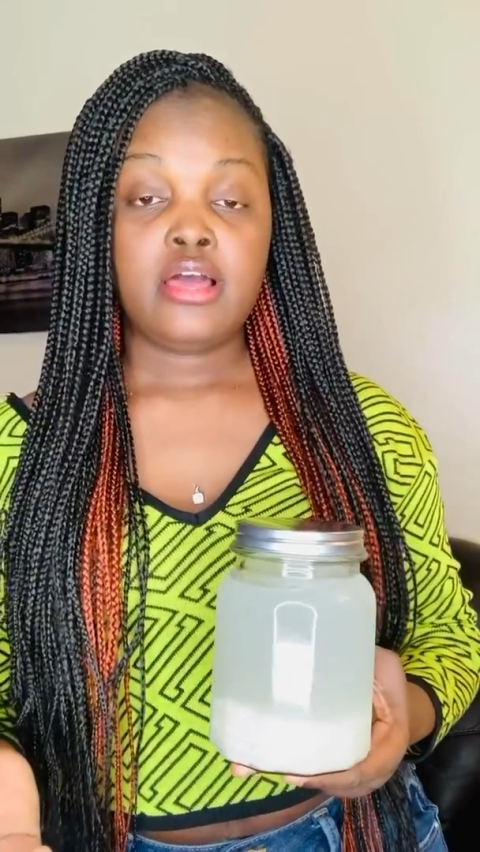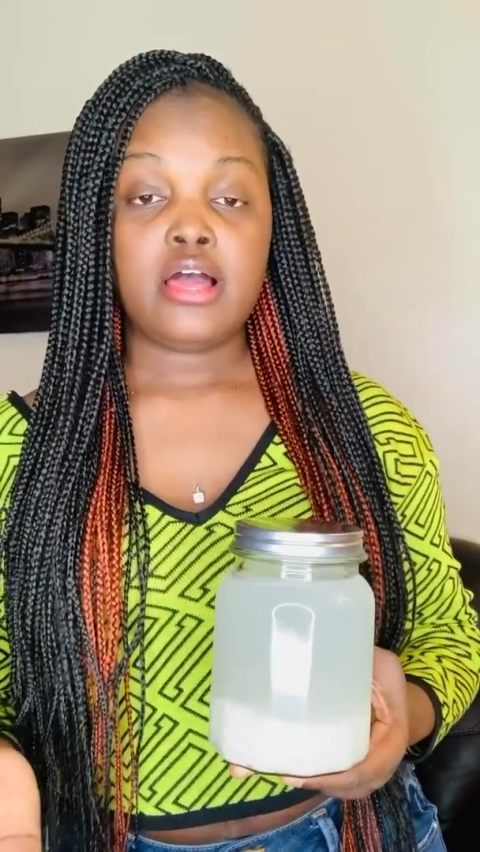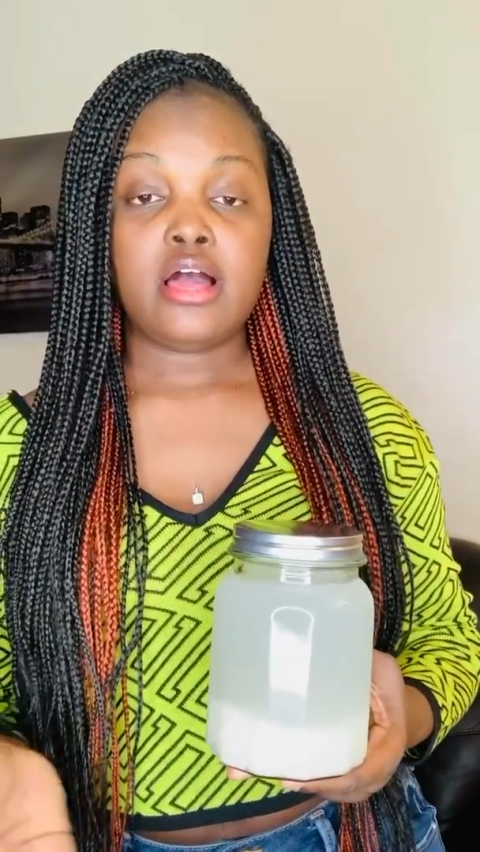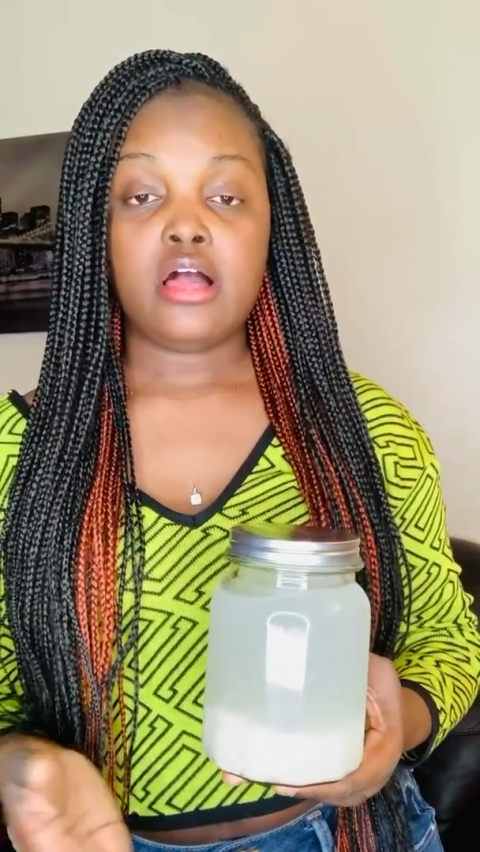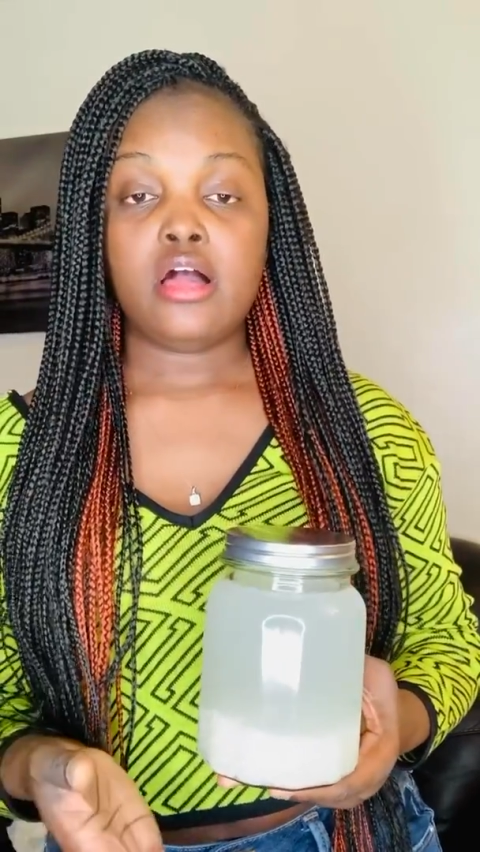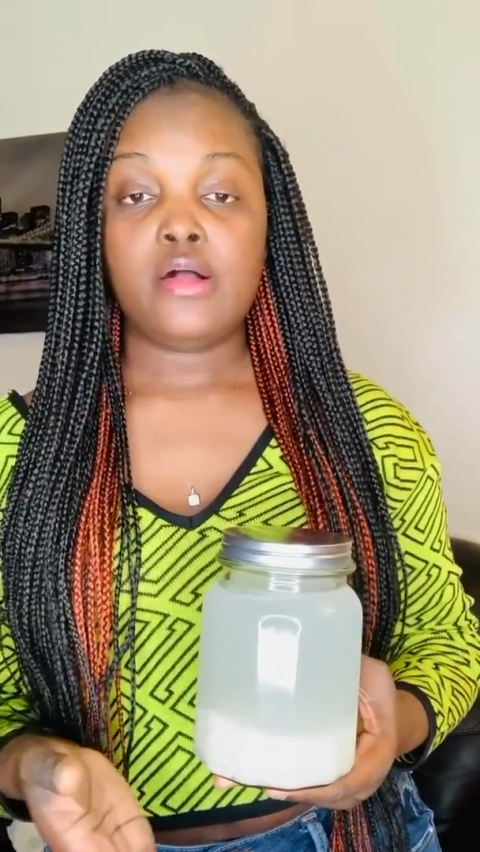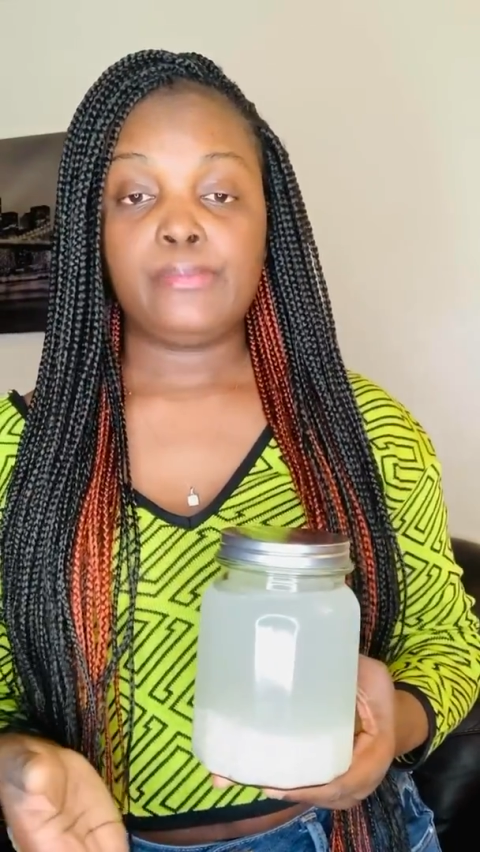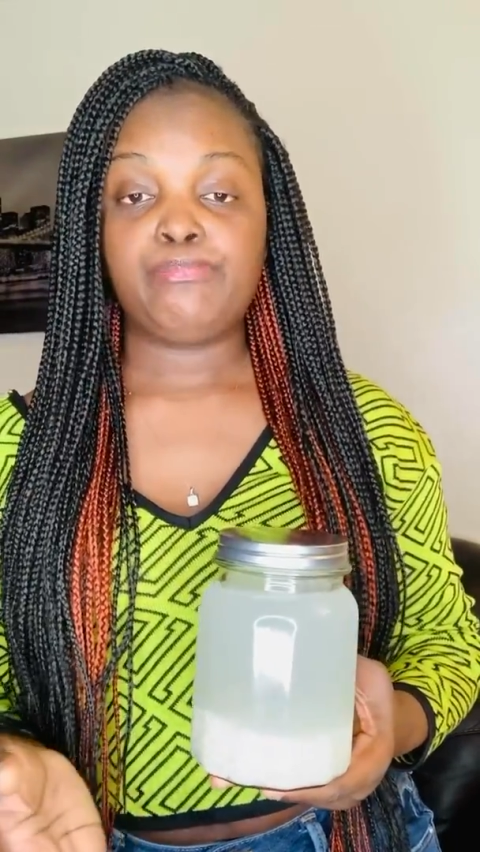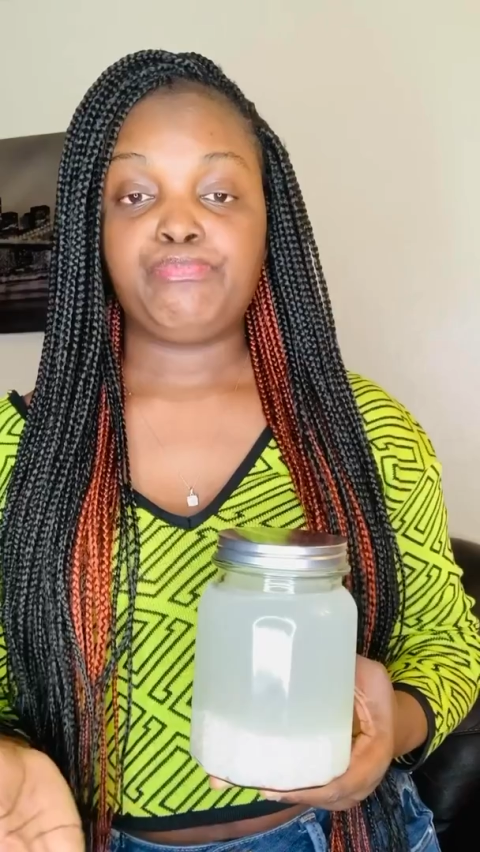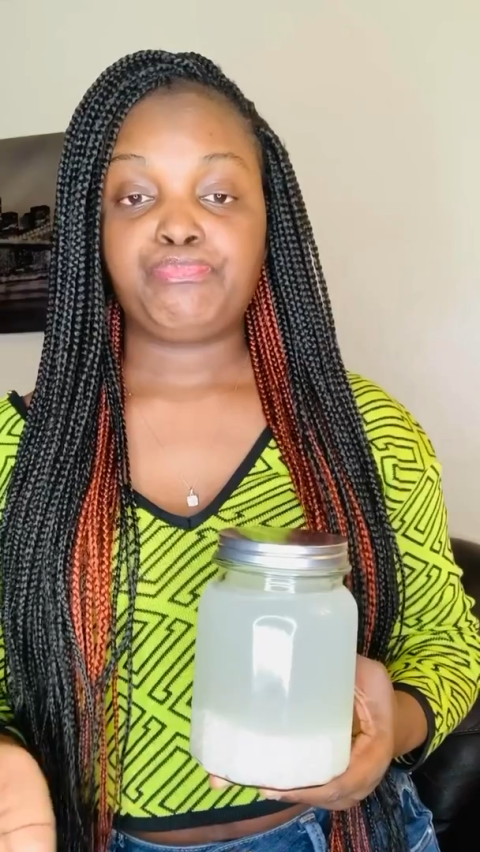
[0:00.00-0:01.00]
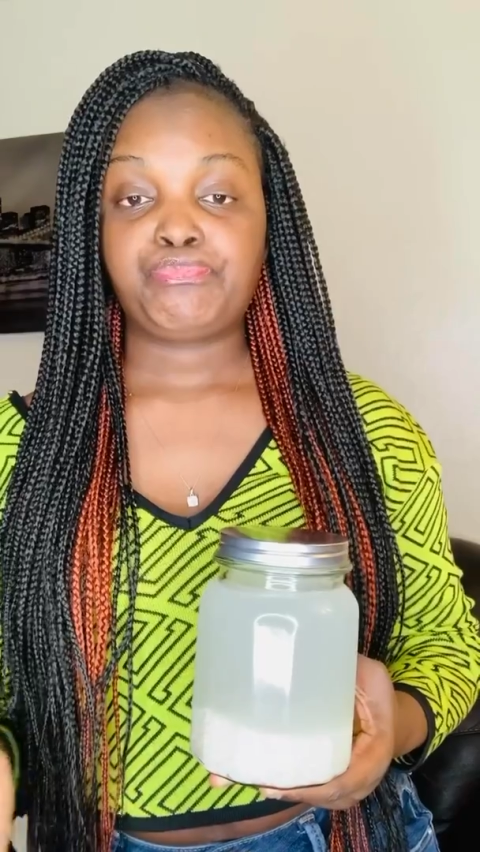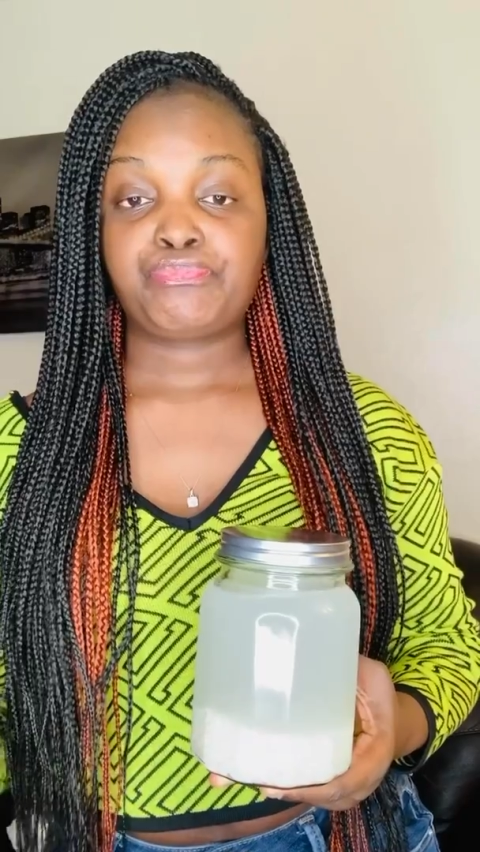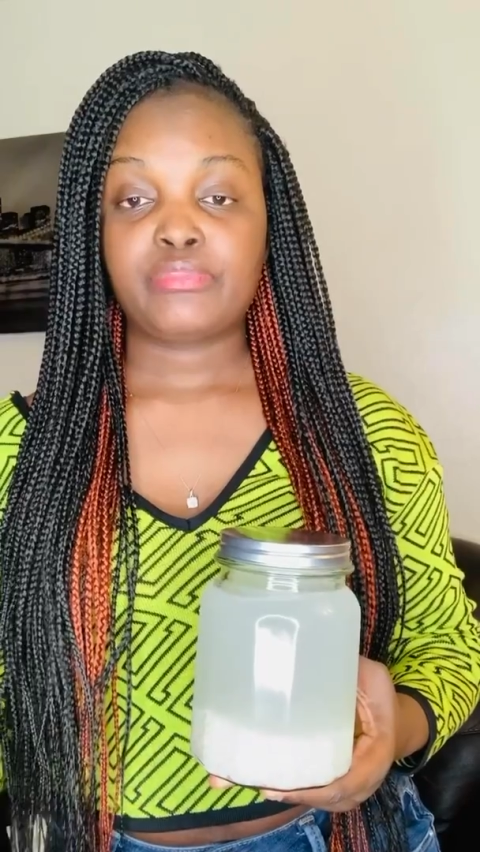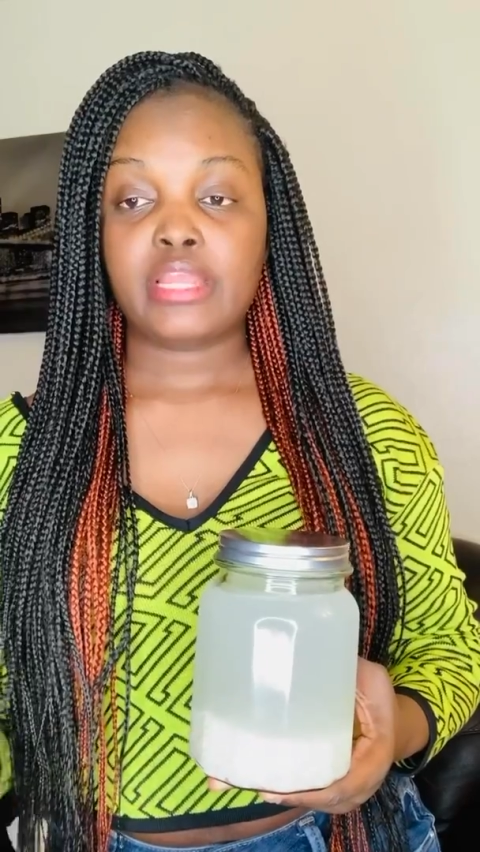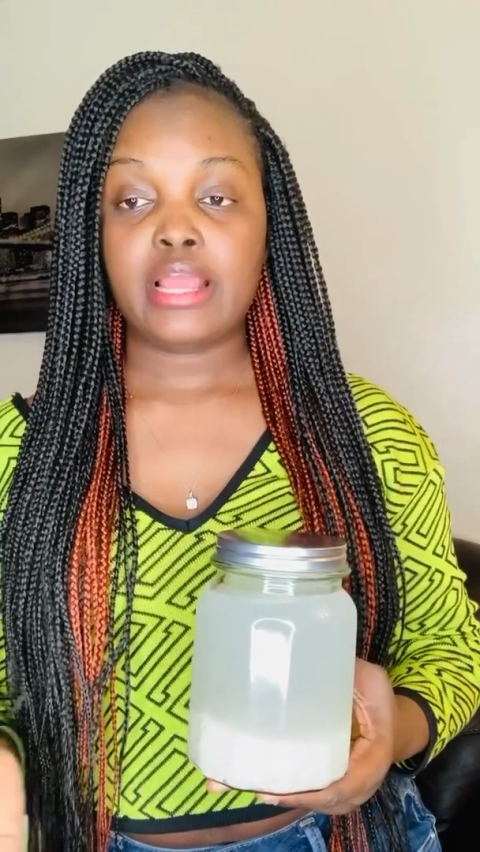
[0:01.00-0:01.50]

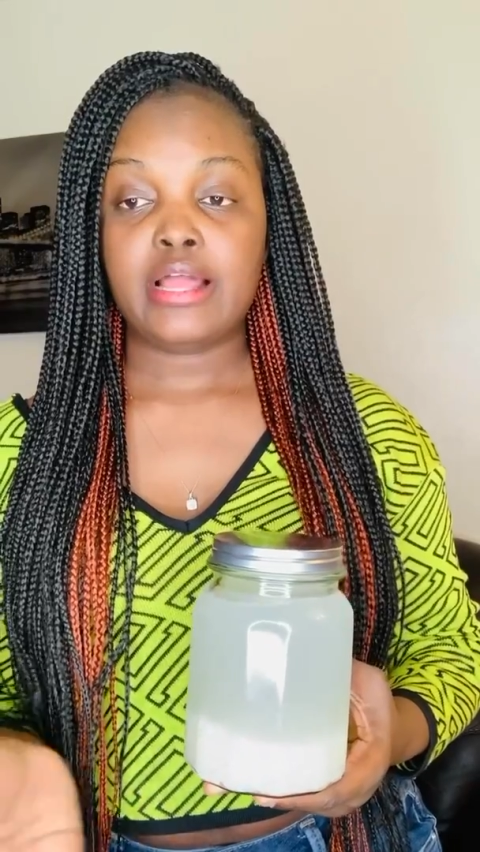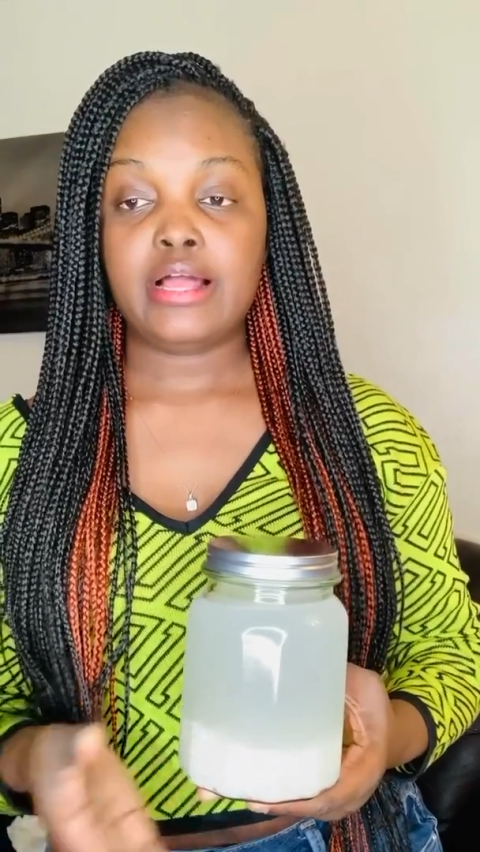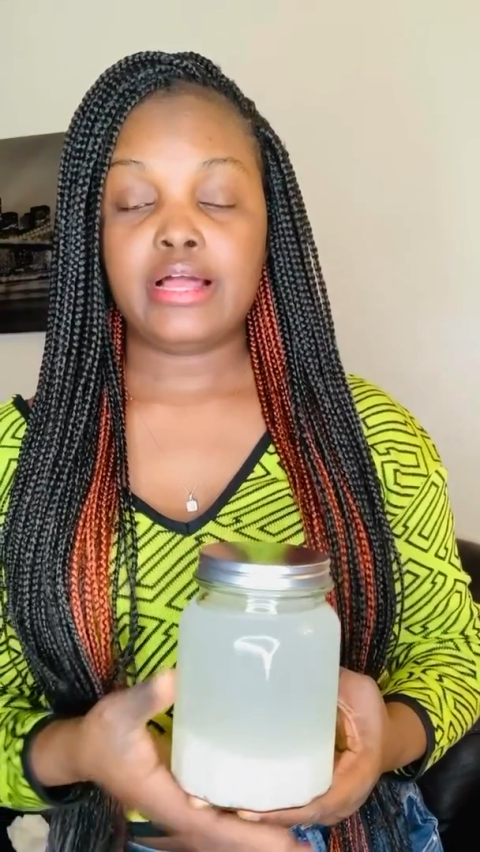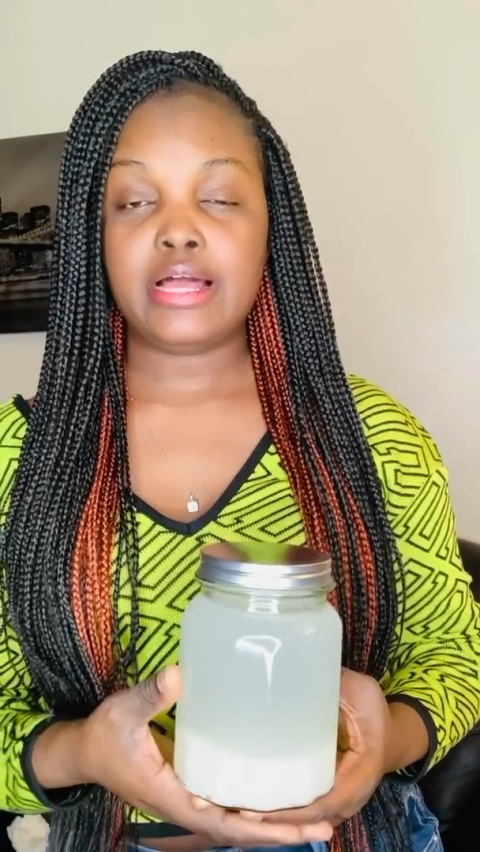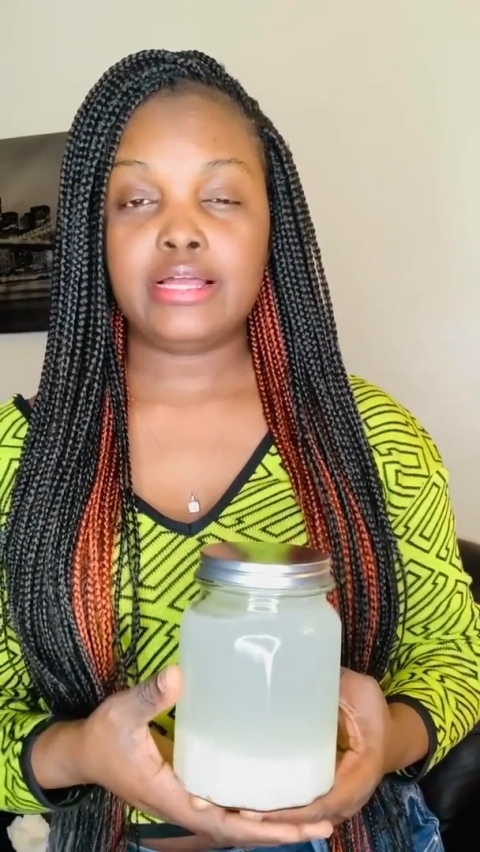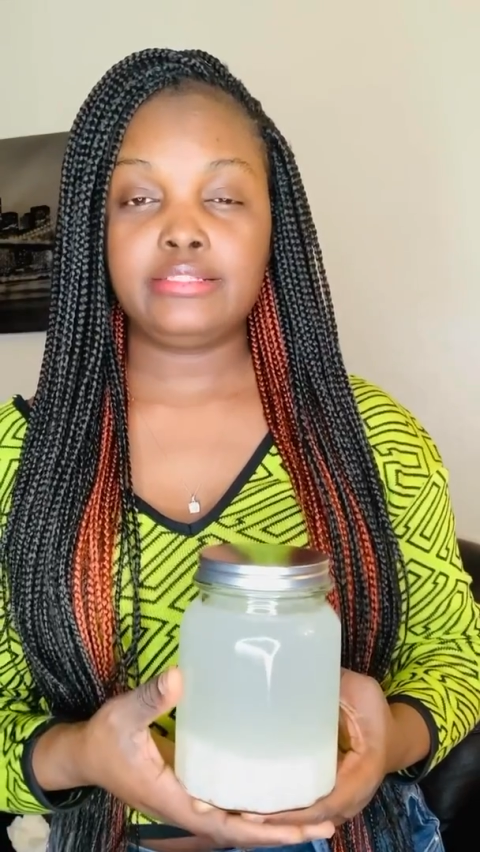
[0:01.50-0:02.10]
I